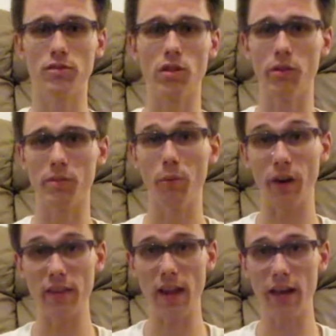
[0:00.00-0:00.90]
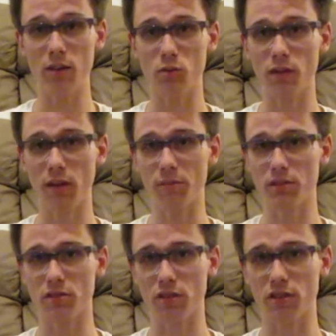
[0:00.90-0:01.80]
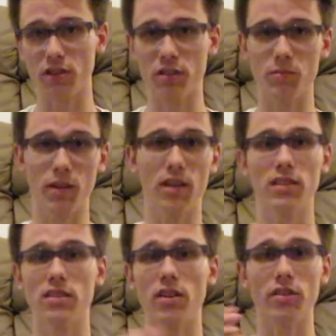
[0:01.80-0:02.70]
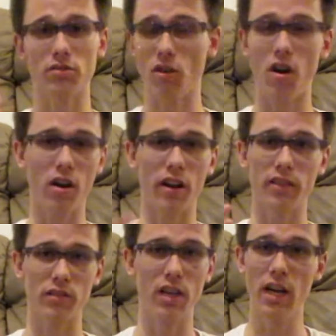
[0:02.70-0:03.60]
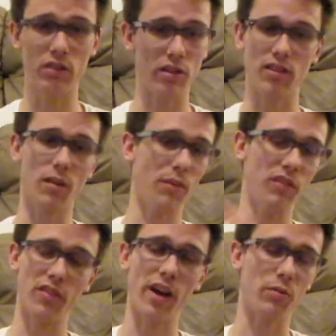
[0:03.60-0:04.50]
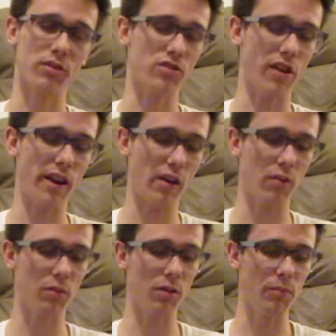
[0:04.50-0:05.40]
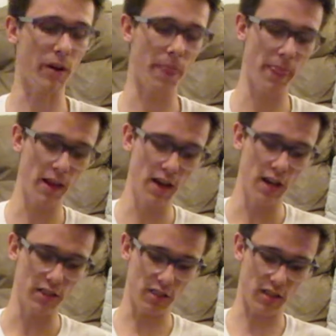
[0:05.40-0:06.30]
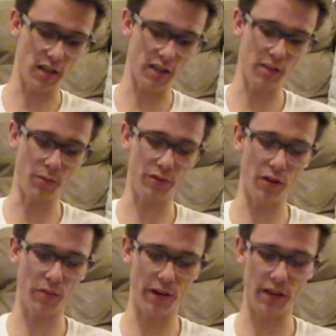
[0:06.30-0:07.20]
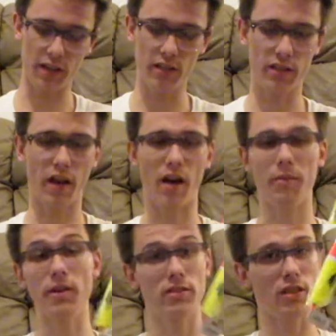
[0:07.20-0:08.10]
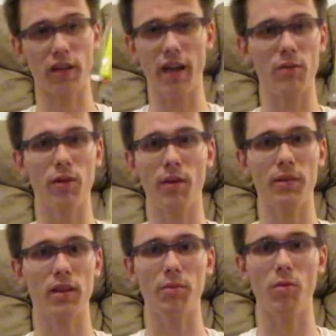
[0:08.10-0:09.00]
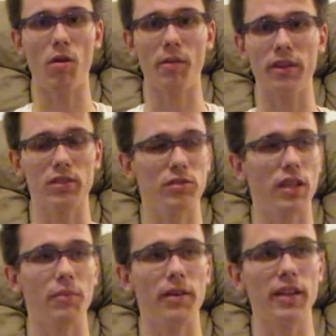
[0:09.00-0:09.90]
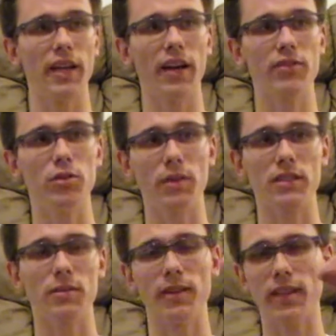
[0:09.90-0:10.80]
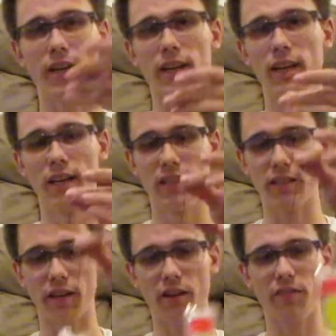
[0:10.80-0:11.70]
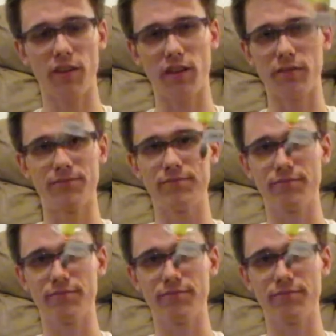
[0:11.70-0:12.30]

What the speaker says: the only brand that I use when it comes to circle hooks because they're strong. I trust them. I've never had one straighten out on me, but just a simple float rig. Here's again one I picked up at Walmart. This was like $1.50, $2, something like that. Tie it off here,